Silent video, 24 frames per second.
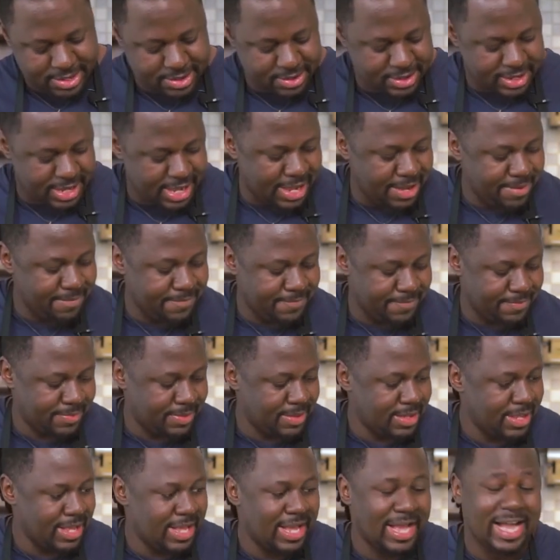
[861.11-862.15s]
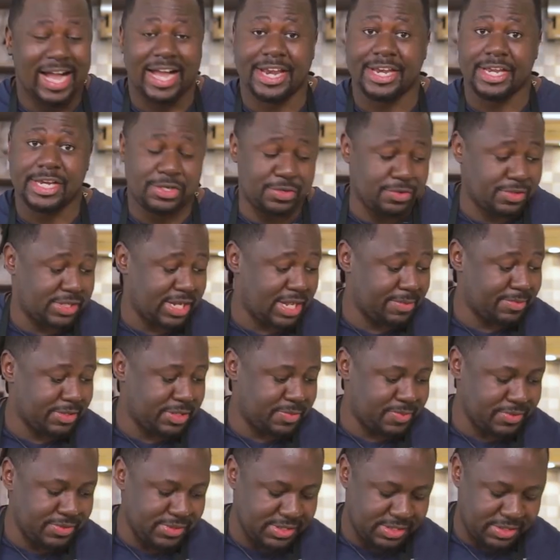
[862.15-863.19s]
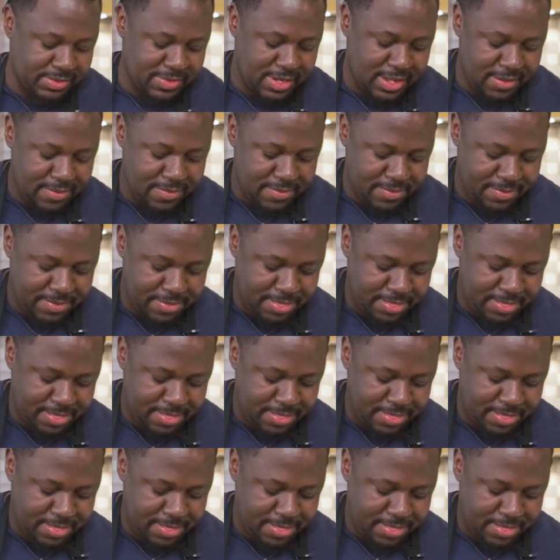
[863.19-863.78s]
Okay. Honey, 2 tablespoons as well.